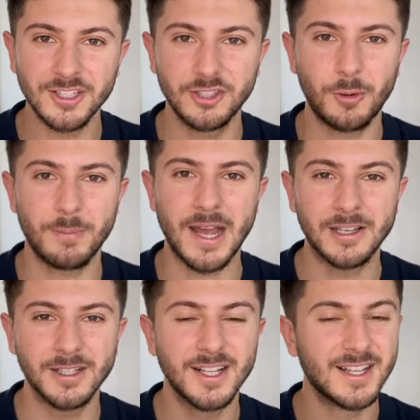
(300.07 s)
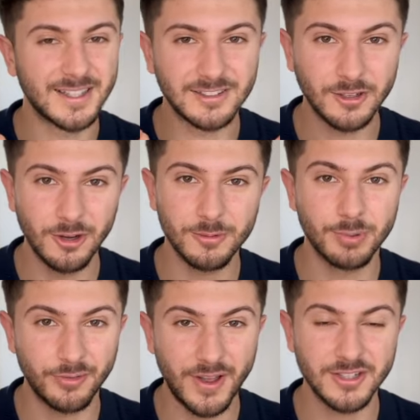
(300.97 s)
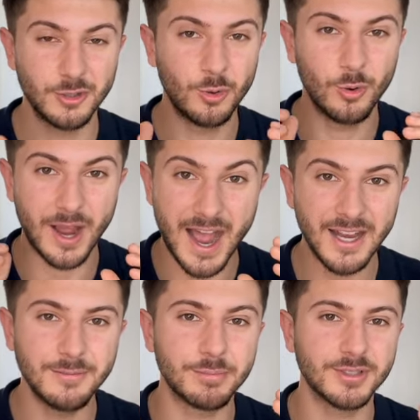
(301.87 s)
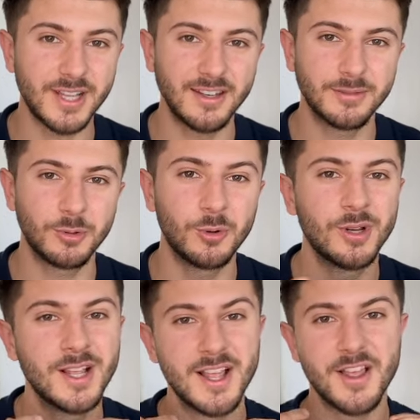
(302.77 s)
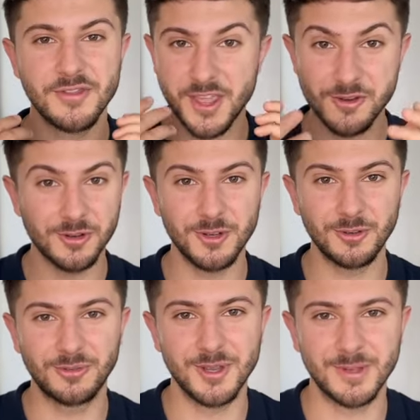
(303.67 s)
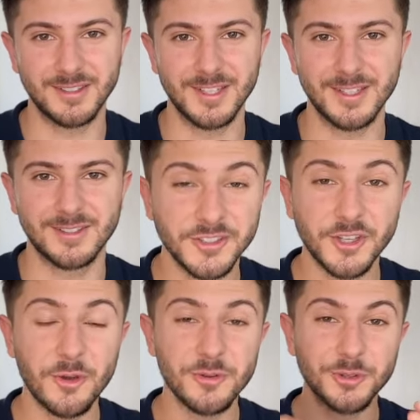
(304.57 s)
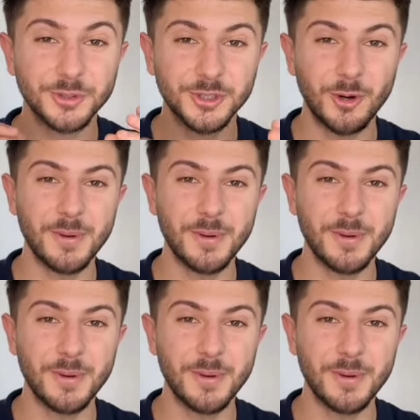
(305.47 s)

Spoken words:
shop banner that's gonna look professional and presentable that you can use for your business. So your shop